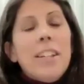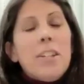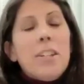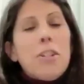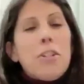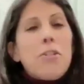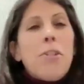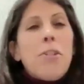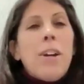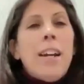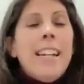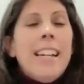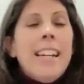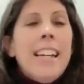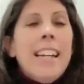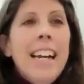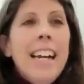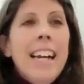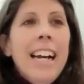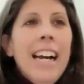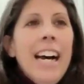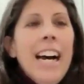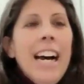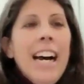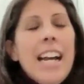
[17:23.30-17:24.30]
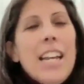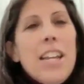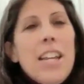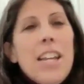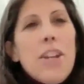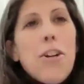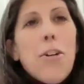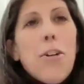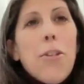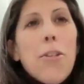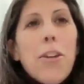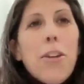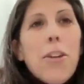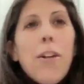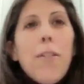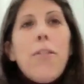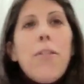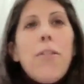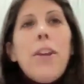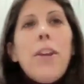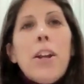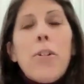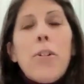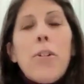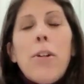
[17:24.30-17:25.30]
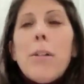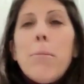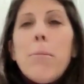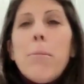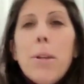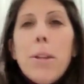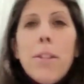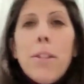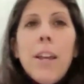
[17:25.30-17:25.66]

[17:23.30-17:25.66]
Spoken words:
that's great. The incredible